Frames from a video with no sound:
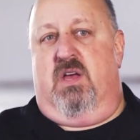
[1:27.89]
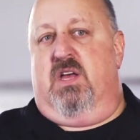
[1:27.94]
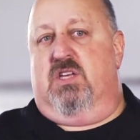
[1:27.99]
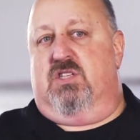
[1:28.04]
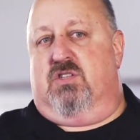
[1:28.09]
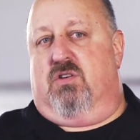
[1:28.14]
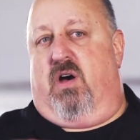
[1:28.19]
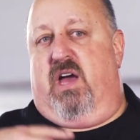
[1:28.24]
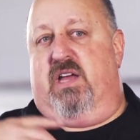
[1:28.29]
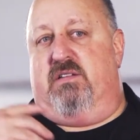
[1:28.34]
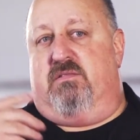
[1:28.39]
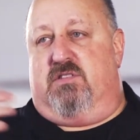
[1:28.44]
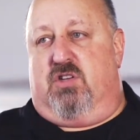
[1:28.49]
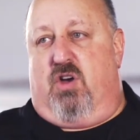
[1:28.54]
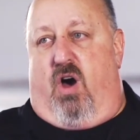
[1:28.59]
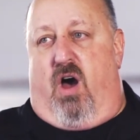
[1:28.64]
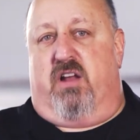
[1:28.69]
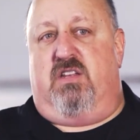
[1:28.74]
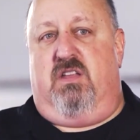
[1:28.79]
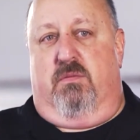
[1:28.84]
So I
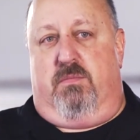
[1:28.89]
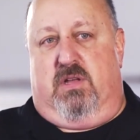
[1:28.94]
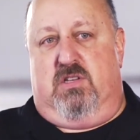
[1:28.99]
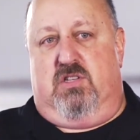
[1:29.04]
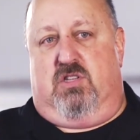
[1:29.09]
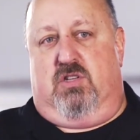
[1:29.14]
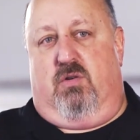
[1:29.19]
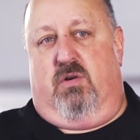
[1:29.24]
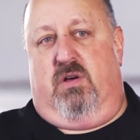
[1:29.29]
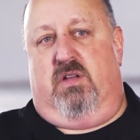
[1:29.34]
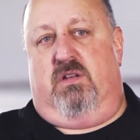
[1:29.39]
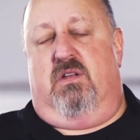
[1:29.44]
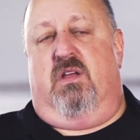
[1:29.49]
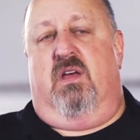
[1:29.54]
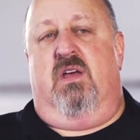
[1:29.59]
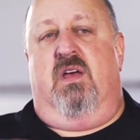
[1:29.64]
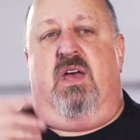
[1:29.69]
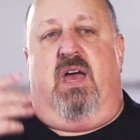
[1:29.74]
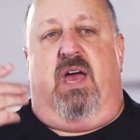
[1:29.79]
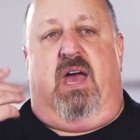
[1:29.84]
talked them into it,
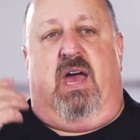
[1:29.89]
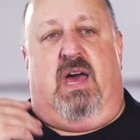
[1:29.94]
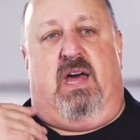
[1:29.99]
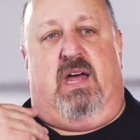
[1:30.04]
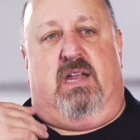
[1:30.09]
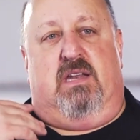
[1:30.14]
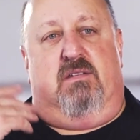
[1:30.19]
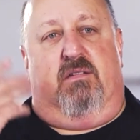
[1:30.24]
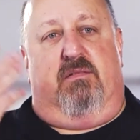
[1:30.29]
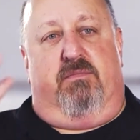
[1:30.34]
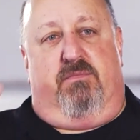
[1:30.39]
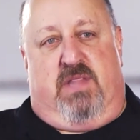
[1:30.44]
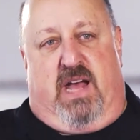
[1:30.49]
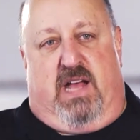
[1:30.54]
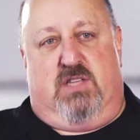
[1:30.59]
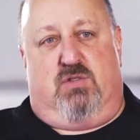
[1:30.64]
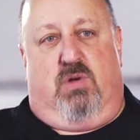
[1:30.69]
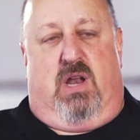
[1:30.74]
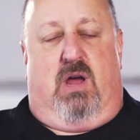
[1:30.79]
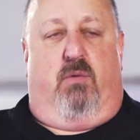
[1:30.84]
and
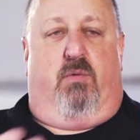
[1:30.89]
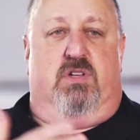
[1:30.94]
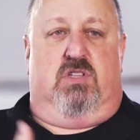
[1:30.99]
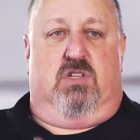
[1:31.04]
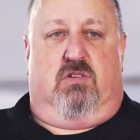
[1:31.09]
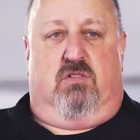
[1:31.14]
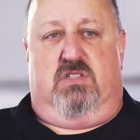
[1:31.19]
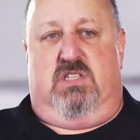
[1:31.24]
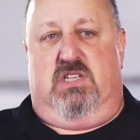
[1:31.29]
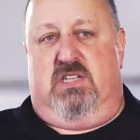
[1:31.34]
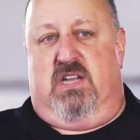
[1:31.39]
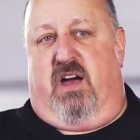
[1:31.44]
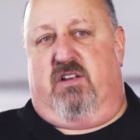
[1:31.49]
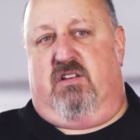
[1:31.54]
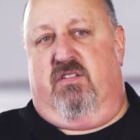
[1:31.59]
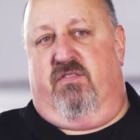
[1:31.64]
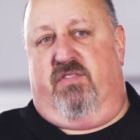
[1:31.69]
that's when I went to go see Dr.